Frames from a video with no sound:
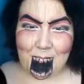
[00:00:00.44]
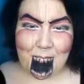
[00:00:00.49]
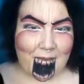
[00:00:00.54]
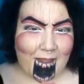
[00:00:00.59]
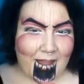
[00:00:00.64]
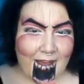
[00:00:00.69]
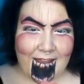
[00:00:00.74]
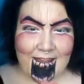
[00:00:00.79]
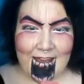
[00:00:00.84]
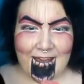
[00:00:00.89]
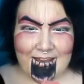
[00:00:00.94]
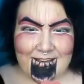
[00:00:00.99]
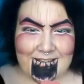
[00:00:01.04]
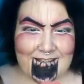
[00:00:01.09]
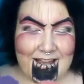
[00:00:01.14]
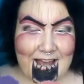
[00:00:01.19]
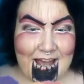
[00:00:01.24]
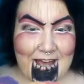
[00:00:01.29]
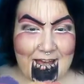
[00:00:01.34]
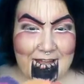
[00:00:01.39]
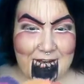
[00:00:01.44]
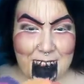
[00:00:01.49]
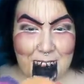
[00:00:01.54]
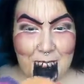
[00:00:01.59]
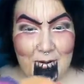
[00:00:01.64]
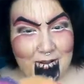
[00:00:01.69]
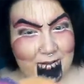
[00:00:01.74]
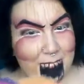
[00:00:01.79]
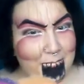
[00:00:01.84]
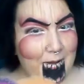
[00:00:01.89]
Hi guys, and
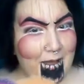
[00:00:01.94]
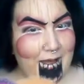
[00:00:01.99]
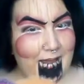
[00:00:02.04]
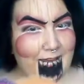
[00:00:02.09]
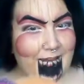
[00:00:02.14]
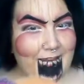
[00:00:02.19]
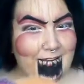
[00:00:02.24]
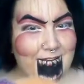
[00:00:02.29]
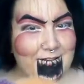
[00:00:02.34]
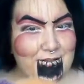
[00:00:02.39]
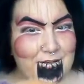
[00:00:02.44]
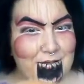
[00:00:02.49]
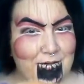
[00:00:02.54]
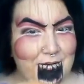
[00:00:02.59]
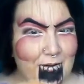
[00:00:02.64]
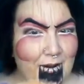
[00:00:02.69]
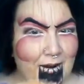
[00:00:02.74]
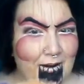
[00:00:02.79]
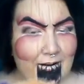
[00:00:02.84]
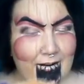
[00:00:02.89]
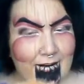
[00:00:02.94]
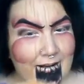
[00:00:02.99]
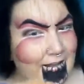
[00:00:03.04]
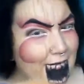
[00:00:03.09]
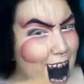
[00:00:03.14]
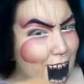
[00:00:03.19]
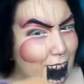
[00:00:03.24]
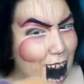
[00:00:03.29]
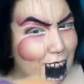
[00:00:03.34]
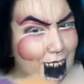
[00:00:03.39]
welcome back to our
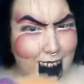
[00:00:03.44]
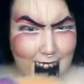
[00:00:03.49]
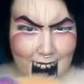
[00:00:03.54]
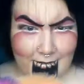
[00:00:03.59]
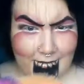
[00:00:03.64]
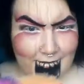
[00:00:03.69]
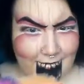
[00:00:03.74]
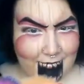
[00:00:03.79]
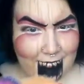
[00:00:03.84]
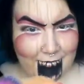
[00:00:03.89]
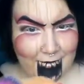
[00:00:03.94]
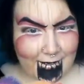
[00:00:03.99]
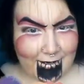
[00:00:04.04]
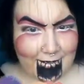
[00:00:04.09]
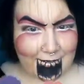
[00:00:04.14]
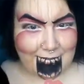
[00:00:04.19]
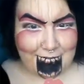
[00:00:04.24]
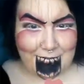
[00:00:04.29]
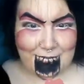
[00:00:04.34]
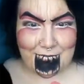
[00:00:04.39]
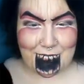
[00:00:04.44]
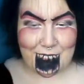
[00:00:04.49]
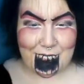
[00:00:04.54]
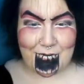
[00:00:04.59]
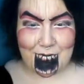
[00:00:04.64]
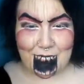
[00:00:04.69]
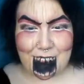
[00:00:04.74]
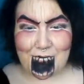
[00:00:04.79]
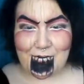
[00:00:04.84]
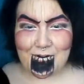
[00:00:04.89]
evil Nutcracker
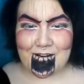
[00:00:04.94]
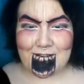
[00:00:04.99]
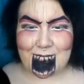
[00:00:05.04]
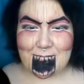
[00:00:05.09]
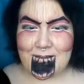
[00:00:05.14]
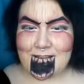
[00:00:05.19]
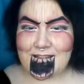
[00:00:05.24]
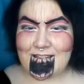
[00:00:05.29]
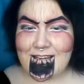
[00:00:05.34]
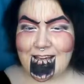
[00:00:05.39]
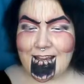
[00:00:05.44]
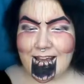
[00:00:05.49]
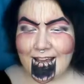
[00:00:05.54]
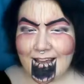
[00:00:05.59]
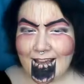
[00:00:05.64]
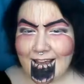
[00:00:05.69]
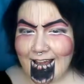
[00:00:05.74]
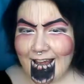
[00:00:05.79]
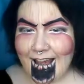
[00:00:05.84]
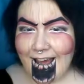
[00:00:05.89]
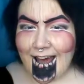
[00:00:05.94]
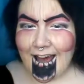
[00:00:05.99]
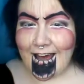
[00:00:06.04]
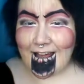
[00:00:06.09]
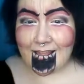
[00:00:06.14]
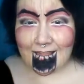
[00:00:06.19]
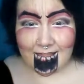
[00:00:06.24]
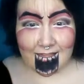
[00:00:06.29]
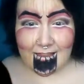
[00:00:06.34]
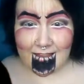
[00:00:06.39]
tutorial for Christmas.
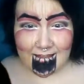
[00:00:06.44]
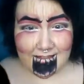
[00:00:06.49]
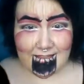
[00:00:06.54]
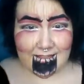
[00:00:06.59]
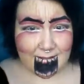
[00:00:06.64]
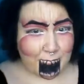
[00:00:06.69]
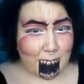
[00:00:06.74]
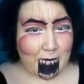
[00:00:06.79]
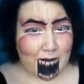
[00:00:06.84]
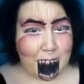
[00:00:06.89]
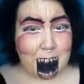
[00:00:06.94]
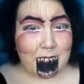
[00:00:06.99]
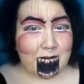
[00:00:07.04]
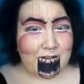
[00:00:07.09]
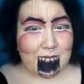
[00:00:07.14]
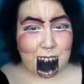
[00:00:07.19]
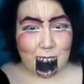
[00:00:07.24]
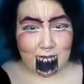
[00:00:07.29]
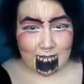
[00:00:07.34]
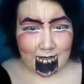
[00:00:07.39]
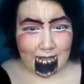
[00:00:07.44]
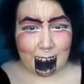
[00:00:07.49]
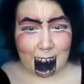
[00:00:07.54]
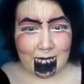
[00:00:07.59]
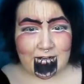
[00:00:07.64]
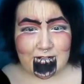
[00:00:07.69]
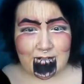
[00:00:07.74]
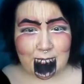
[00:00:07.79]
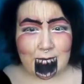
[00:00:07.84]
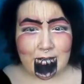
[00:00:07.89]
This is pretty much what
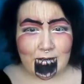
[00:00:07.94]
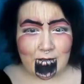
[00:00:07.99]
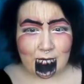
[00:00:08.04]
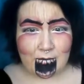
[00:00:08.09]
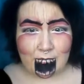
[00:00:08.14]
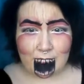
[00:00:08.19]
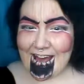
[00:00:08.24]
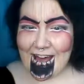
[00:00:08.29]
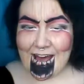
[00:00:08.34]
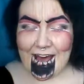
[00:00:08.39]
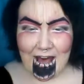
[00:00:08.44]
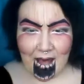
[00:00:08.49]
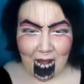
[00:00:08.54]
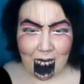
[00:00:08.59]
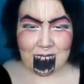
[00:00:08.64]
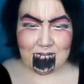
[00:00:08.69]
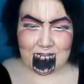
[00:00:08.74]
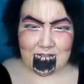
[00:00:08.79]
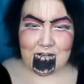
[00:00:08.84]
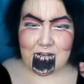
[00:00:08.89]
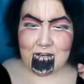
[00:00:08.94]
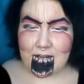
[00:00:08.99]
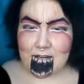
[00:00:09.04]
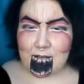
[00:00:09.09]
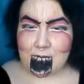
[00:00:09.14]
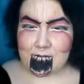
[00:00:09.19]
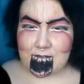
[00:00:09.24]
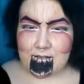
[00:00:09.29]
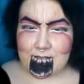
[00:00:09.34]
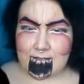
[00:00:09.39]
nightmares are made of. I was doing it and
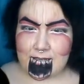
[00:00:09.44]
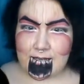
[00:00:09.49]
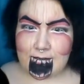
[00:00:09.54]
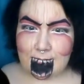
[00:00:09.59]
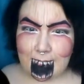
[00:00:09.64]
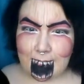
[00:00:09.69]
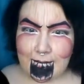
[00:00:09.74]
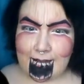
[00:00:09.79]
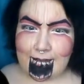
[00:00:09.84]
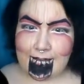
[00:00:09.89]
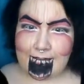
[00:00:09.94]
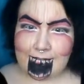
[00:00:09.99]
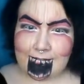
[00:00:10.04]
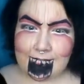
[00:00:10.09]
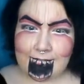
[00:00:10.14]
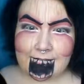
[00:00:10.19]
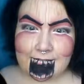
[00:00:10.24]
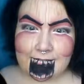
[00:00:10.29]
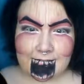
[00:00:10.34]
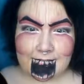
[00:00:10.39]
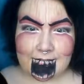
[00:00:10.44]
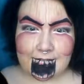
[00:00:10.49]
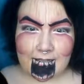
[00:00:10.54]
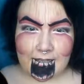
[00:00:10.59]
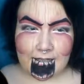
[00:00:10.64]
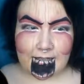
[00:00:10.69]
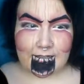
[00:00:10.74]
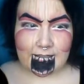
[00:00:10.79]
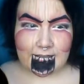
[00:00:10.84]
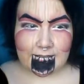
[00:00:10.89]
I was just like, man,
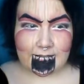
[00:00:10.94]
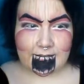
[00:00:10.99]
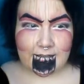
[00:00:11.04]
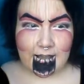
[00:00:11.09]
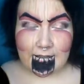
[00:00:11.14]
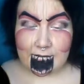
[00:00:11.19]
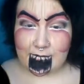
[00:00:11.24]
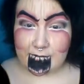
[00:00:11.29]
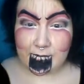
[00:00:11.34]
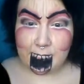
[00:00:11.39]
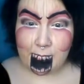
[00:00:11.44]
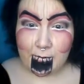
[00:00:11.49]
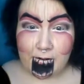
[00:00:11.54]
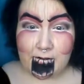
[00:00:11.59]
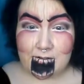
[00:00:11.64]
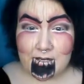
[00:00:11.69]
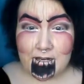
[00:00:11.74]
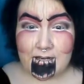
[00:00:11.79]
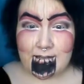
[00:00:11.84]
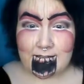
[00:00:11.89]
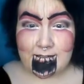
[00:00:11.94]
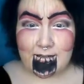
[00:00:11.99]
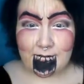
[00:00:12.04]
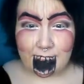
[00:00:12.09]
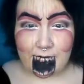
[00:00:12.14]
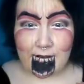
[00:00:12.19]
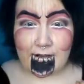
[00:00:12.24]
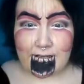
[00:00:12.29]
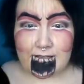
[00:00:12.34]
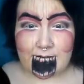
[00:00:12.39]
like, I do apologise in
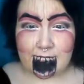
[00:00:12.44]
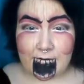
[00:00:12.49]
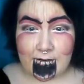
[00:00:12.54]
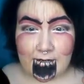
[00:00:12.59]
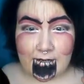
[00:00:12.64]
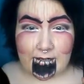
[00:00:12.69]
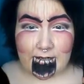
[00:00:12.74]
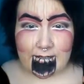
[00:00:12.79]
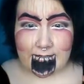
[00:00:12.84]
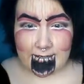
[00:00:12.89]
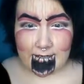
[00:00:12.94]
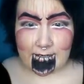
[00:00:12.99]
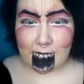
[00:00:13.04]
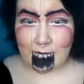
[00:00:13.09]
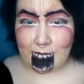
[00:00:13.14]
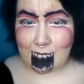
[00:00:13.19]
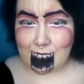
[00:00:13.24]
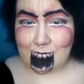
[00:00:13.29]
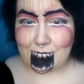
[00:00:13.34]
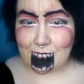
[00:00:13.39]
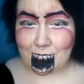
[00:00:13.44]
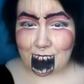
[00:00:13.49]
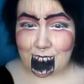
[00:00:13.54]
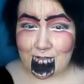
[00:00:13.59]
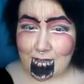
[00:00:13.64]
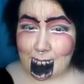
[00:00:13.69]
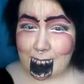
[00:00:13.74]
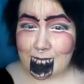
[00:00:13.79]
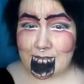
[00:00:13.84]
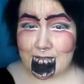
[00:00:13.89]
advance for any psychological
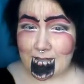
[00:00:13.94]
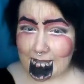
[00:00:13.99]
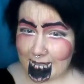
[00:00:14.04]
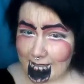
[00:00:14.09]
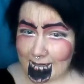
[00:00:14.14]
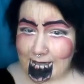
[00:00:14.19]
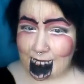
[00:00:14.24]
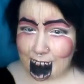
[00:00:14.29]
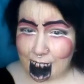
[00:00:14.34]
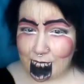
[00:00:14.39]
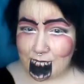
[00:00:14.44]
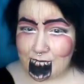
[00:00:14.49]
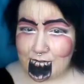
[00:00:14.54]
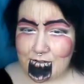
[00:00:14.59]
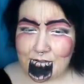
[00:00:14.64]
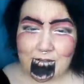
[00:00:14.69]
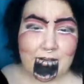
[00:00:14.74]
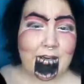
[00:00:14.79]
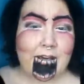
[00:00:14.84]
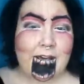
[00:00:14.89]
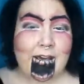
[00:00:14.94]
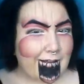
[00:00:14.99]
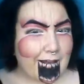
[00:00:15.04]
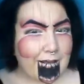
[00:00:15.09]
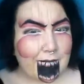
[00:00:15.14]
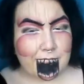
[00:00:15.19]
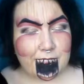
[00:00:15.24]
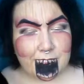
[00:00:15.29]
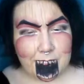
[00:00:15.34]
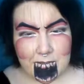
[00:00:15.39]
damage that I have caused you.
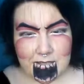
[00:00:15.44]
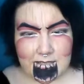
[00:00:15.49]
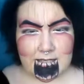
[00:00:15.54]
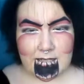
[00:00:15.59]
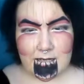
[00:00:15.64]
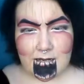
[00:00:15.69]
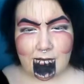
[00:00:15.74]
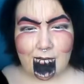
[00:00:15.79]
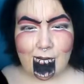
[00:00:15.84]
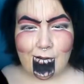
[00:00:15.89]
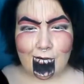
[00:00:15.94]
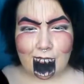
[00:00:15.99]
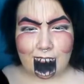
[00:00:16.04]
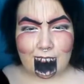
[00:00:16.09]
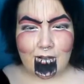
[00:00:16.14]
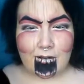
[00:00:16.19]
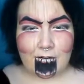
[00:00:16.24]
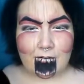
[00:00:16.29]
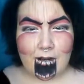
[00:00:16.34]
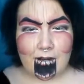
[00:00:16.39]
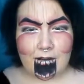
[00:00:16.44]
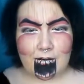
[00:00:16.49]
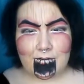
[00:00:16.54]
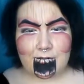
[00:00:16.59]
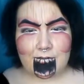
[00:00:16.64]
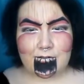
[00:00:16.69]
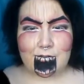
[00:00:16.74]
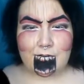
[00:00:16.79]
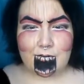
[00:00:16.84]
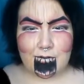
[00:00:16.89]
I've been seeing a lot of Nutcracker
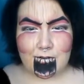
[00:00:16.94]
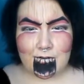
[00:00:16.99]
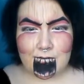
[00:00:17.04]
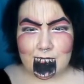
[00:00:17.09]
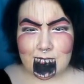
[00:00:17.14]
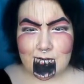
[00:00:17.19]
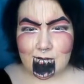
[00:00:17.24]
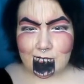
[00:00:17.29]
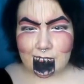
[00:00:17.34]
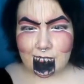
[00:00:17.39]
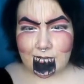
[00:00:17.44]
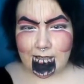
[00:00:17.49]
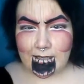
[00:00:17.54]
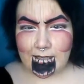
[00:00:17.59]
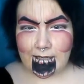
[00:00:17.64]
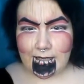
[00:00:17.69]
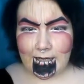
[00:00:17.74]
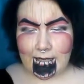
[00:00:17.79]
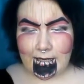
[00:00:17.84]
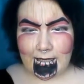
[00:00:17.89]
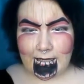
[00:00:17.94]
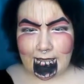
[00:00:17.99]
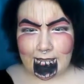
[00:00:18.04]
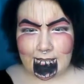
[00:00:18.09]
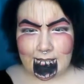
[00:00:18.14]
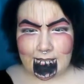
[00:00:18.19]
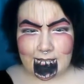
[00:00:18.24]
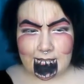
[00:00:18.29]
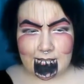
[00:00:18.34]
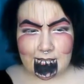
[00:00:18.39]
tutorials of late,
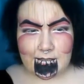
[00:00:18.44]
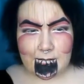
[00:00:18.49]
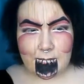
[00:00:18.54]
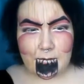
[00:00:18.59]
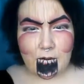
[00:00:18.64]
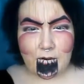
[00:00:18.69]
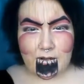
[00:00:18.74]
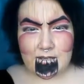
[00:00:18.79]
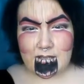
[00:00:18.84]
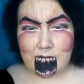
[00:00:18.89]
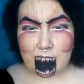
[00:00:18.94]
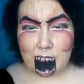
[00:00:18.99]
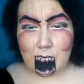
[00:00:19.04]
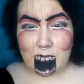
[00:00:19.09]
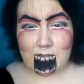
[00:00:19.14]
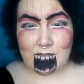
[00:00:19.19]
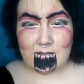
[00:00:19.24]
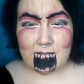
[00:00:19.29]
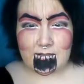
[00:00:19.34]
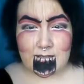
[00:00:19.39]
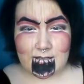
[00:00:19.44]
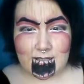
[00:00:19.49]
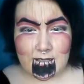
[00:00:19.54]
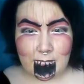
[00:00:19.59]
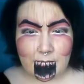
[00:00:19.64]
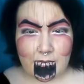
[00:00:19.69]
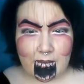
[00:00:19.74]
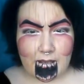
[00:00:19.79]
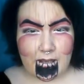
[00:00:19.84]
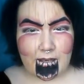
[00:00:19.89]
and to be honest, everyone does the
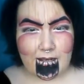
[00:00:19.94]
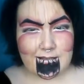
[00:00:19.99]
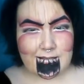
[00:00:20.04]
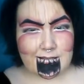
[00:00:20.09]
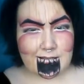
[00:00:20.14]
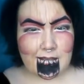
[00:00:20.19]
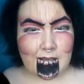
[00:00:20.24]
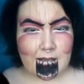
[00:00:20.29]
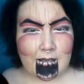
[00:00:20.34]
same thing, and it's